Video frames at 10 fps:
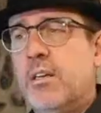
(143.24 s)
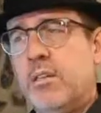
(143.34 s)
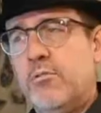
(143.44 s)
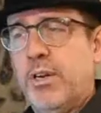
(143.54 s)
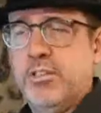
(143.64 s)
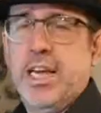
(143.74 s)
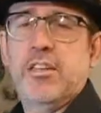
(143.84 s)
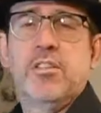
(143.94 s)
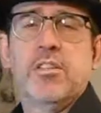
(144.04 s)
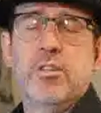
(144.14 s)

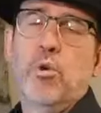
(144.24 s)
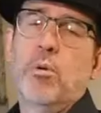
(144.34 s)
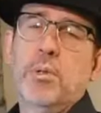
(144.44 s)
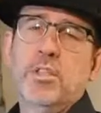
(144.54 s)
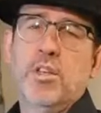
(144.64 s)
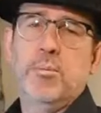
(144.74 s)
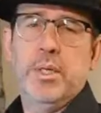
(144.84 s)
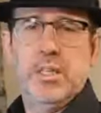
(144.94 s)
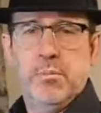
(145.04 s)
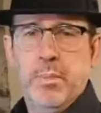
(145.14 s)
transactions that normally should have
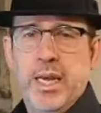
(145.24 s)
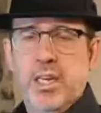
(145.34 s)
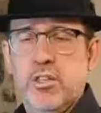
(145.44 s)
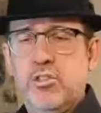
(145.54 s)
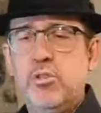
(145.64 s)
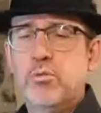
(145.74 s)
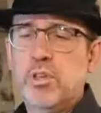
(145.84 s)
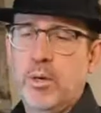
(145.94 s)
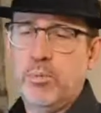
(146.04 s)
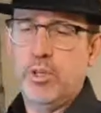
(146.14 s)
been in May and June
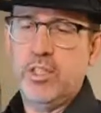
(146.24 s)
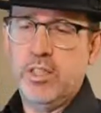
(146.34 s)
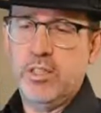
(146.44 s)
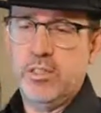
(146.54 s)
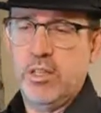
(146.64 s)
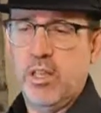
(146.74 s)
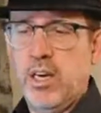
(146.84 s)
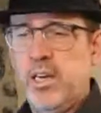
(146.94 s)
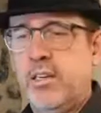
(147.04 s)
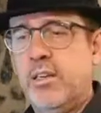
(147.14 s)
got pushed into
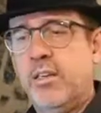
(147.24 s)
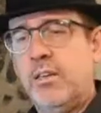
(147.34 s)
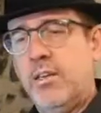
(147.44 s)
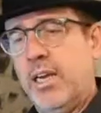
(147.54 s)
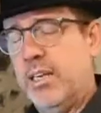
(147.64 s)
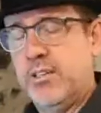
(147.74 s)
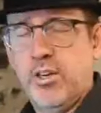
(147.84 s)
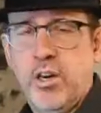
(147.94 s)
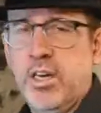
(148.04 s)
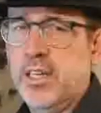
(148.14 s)
July and into
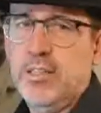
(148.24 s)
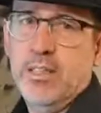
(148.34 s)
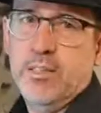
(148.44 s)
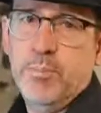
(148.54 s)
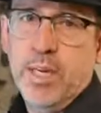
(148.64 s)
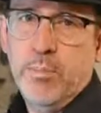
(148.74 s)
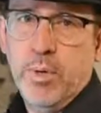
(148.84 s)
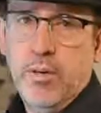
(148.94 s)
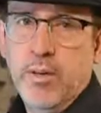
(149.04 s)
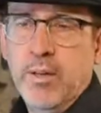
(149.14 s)
August and
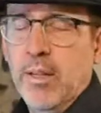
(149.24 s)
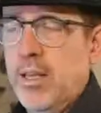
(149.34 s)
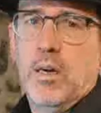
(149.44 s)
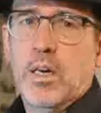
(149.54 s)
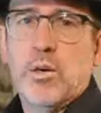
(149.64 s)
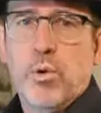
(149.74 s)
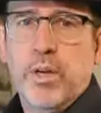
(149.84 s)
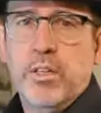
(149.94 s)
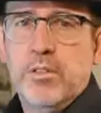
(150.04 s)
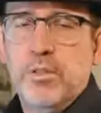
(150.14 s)
September.
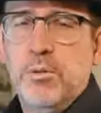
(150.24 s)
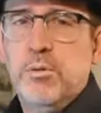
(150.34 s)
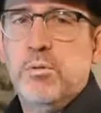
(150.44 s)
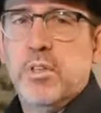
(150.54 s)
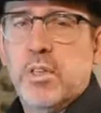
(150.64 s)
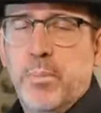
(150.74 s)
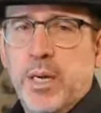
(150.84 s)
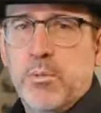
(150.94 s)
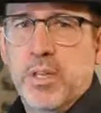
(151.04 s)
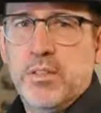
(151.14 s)
According to the
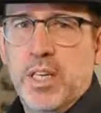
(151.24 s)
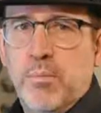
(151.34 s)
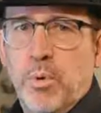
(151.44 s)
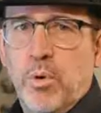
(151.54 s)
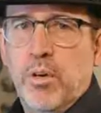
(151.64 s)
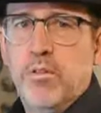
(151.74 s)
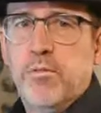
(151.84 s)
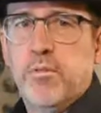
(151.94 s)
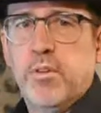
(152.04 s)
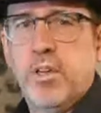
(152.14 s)
Quebec Real Estate Board
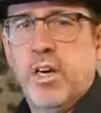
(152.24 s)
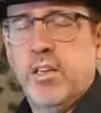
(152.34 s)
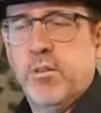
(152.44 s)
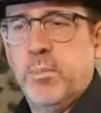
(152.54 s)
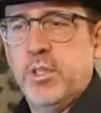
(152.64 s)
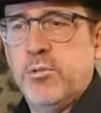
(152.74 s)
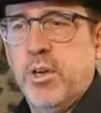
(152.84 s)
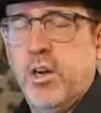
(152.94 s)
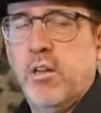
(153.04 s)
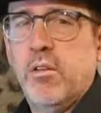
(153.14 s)
for the Island of
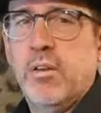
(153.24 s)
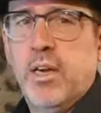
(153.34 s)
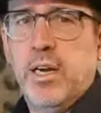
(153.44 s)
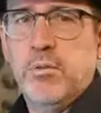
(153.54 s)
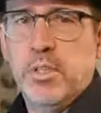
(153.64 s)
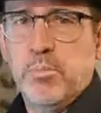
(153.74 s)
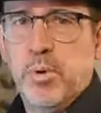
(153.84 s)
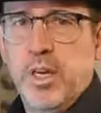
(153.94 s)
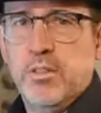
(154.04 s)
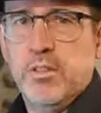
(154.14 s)
Montreal, housing
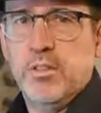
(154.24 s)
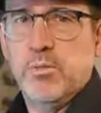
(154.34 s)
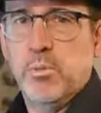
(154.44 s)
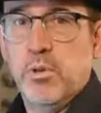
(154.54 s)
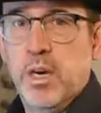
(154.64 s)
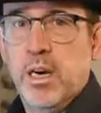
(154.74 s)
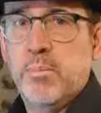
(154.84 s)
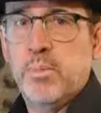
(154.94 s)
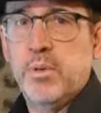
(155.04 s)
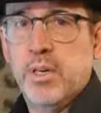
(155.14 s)
prices were
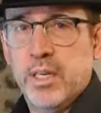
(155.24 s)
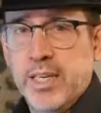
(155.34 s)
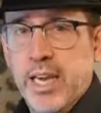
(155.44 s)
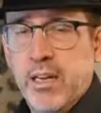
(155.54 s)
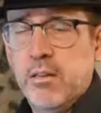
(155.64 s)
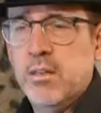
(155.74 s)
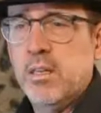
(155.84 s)
up again,